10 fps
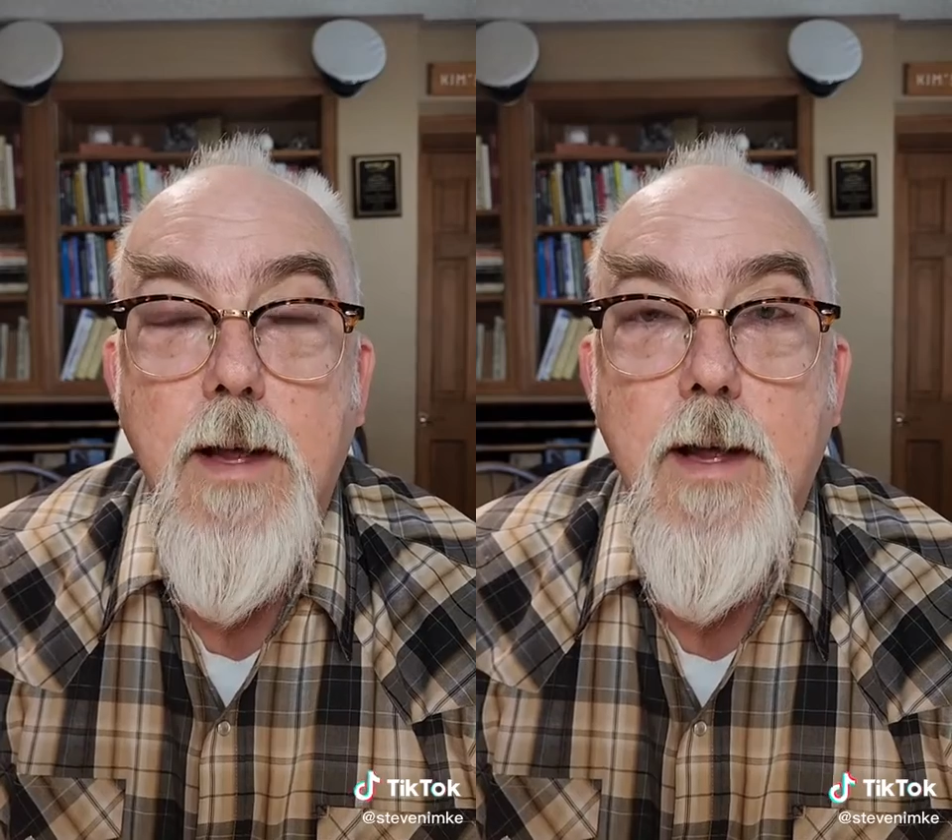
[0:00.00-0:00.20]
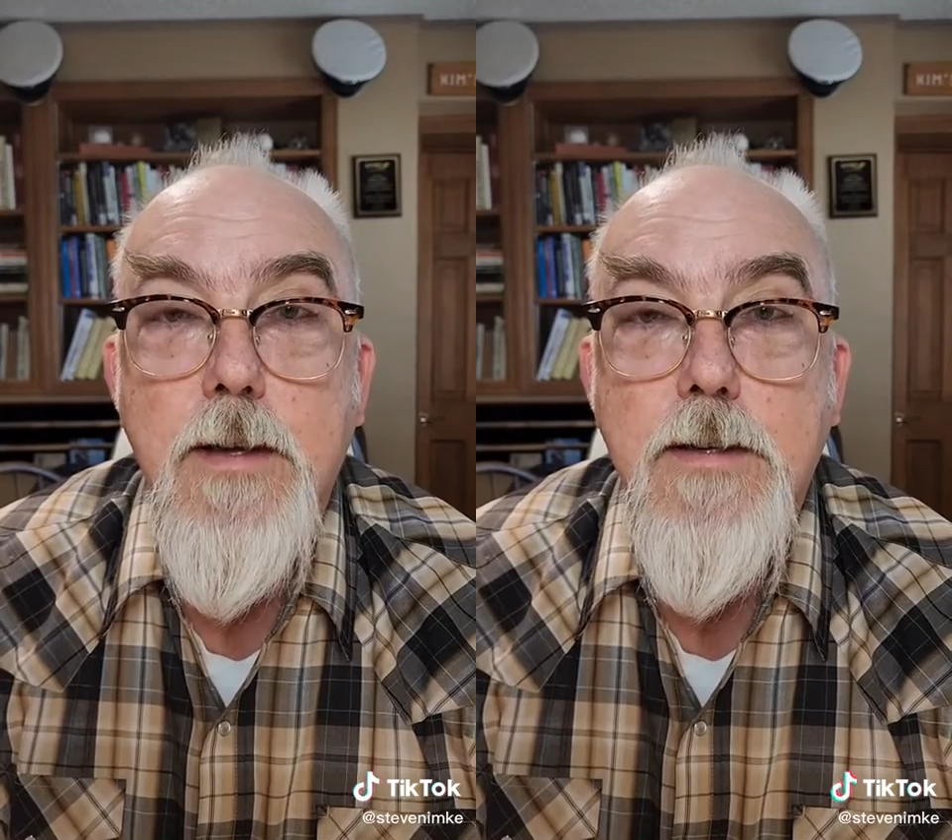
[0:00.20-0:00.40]

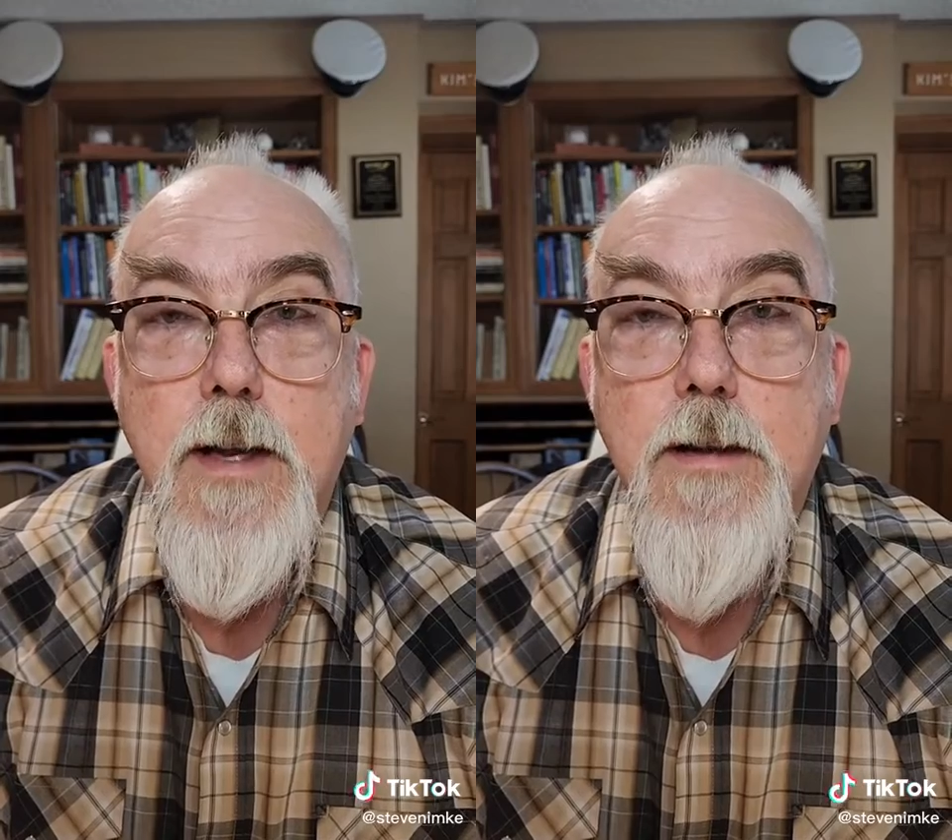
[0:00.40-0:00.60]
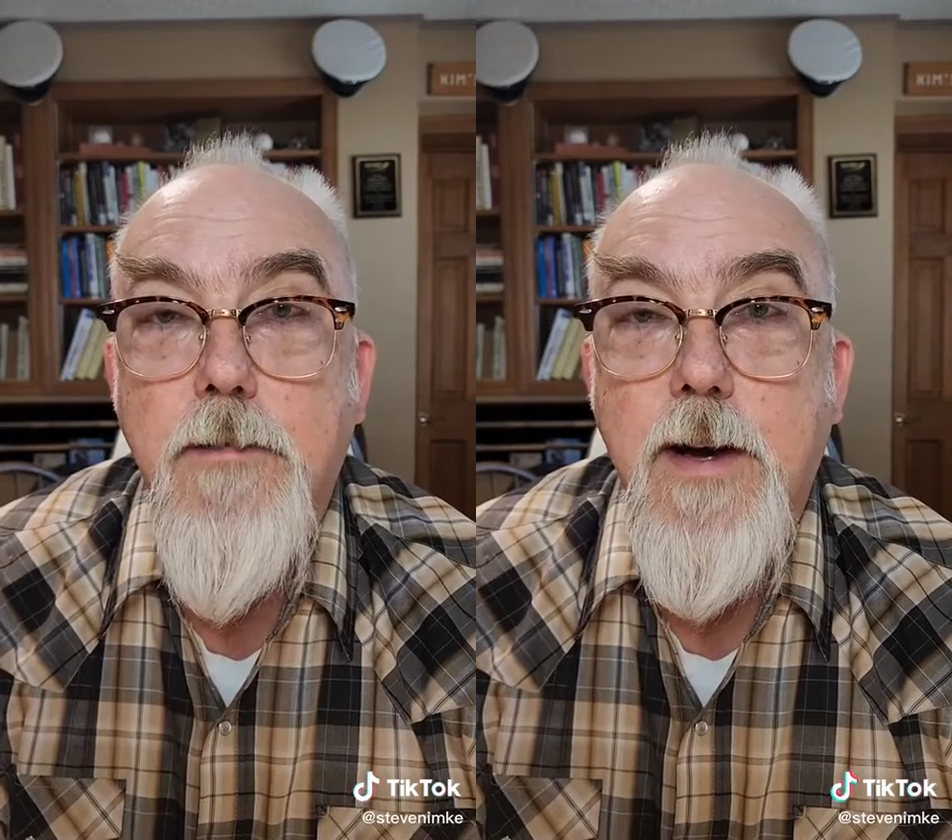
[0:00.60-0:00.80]

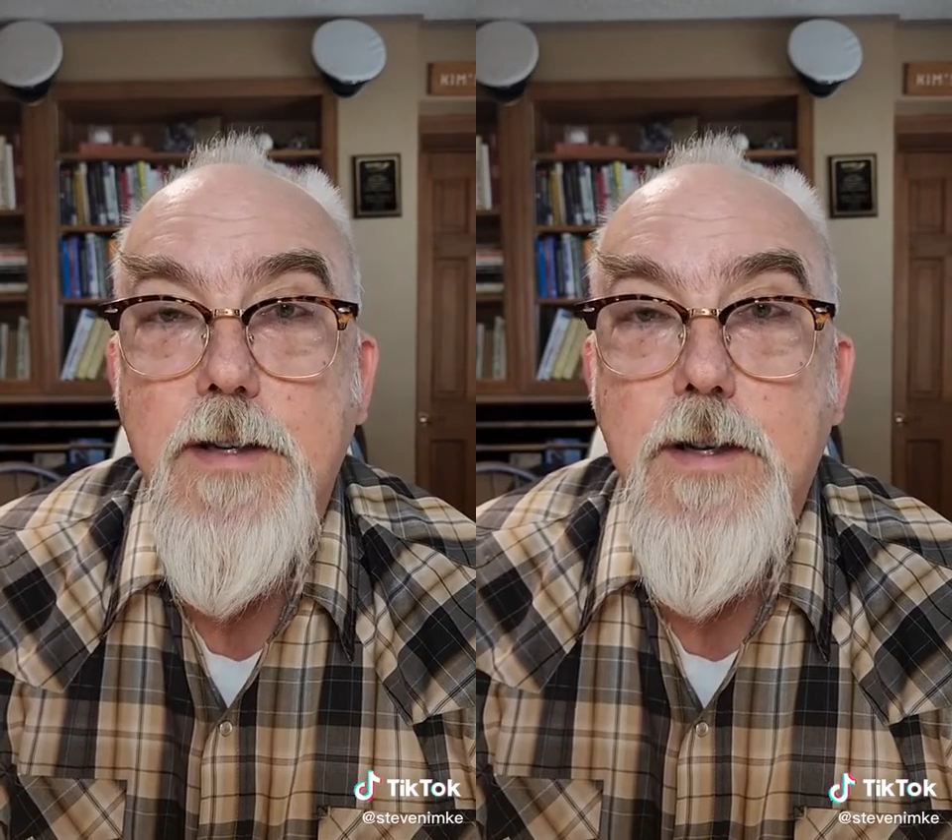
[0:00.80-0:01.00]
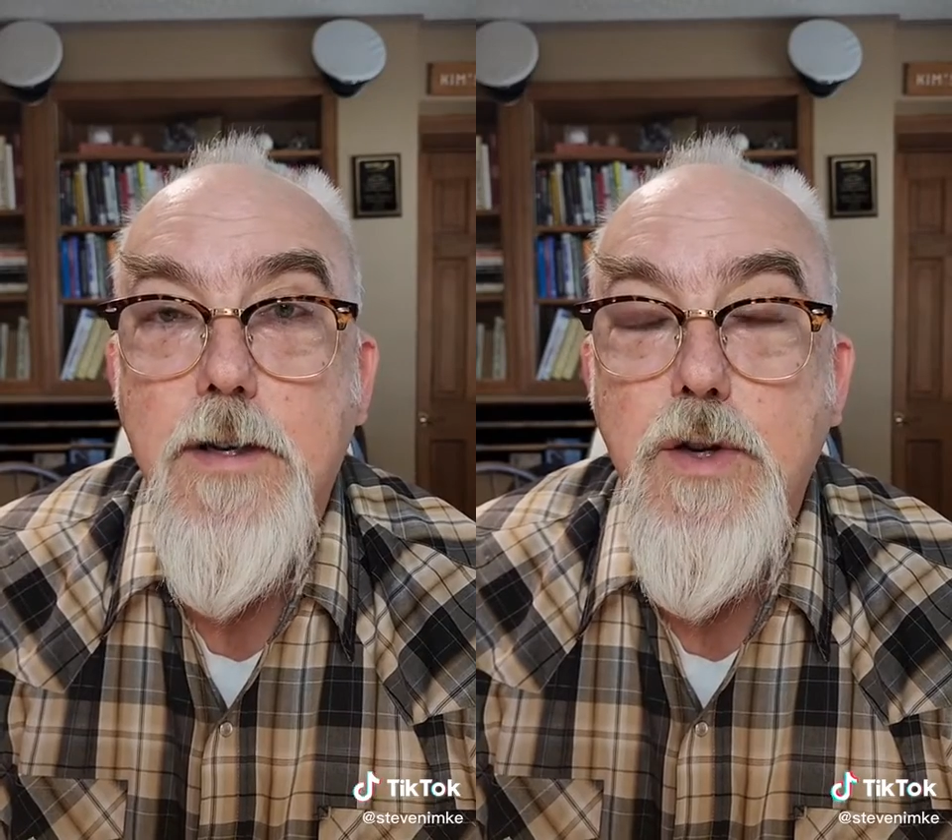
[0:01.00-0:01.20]

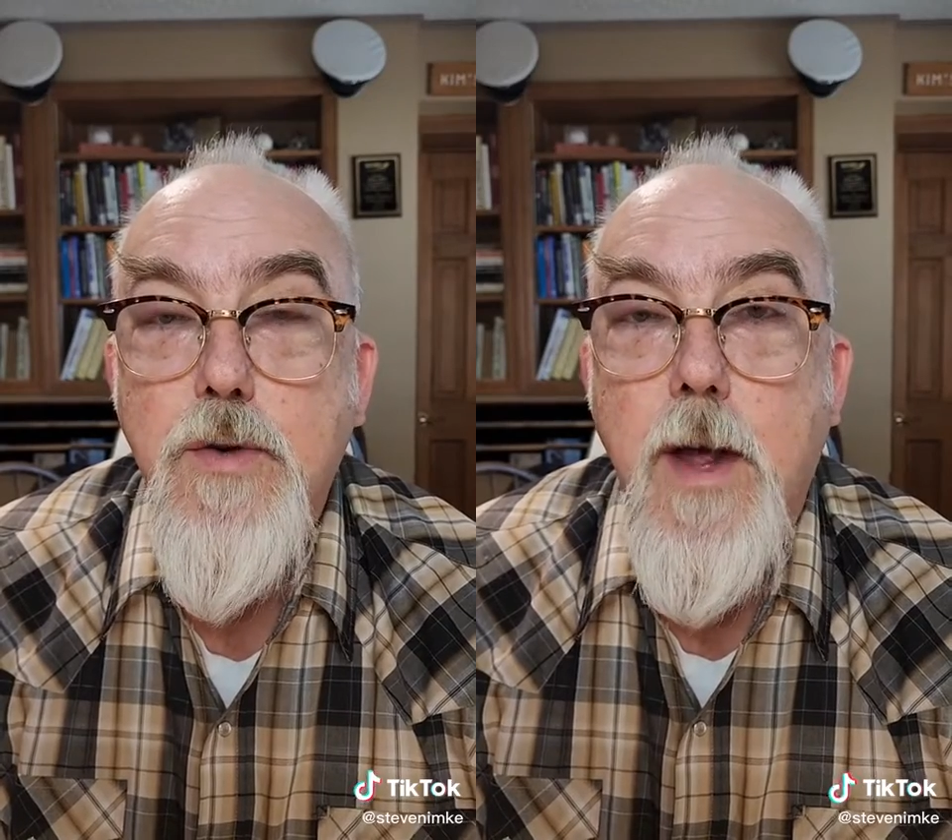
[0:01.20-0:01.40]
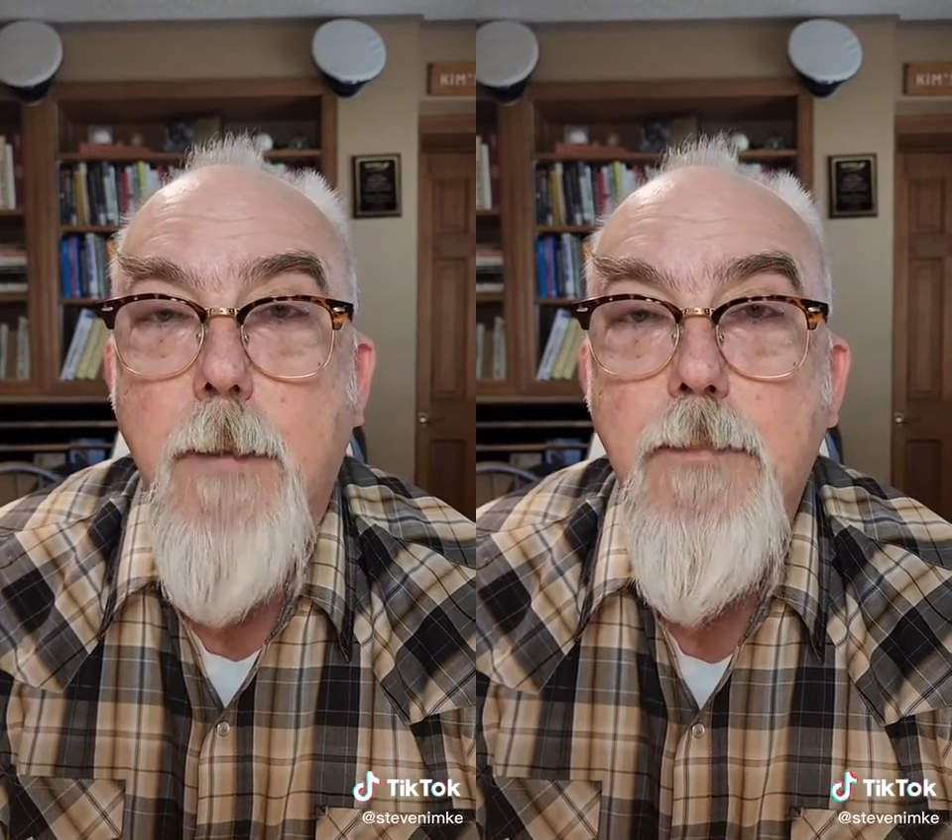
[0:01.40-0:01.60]
incentivized to
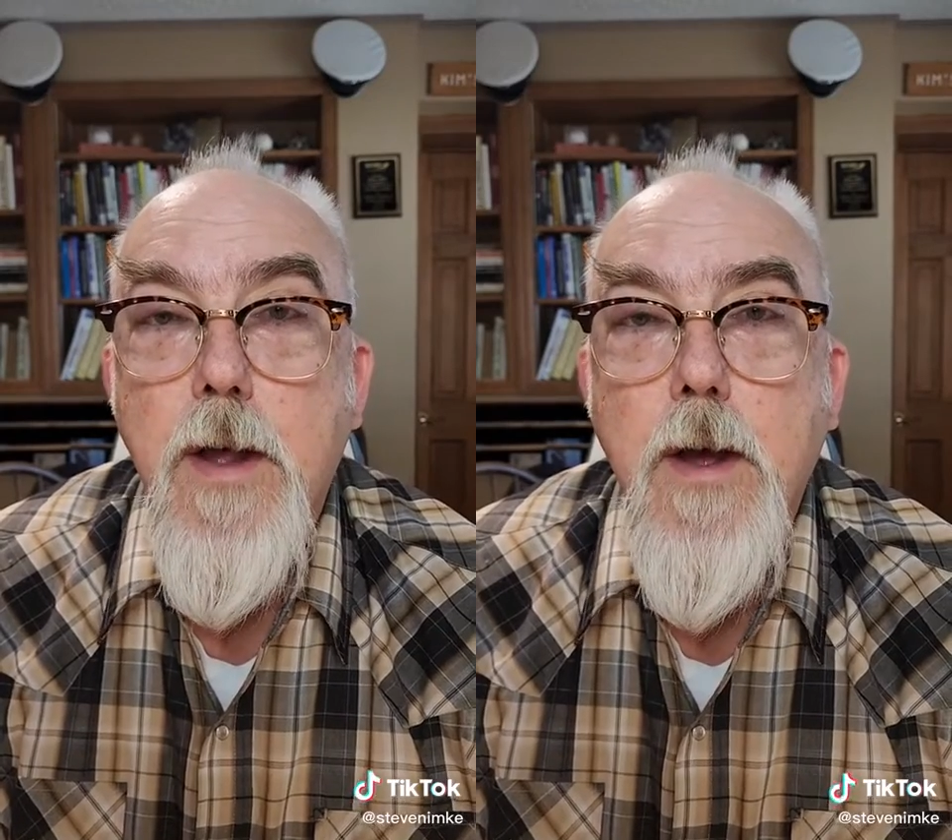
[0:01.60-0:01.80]
do that.